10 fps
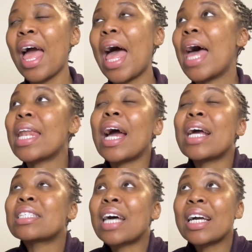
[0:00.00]
And
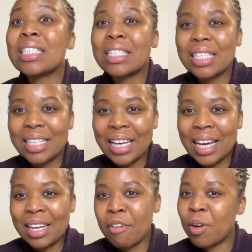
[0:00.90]
as I sit here
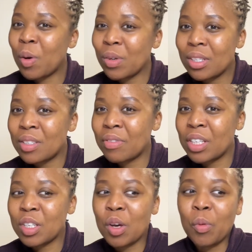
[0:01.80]
and I record this
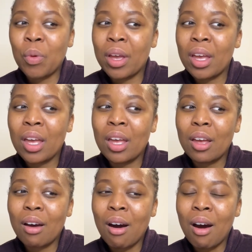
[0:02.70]
video,
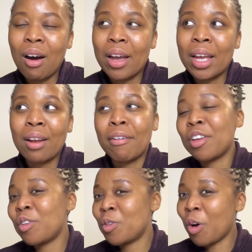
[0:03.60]
we are in our
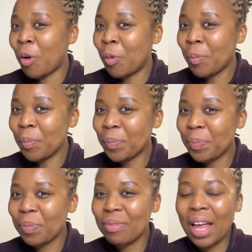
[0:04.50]
new home,
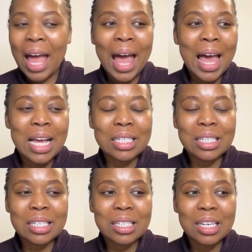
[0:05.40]
and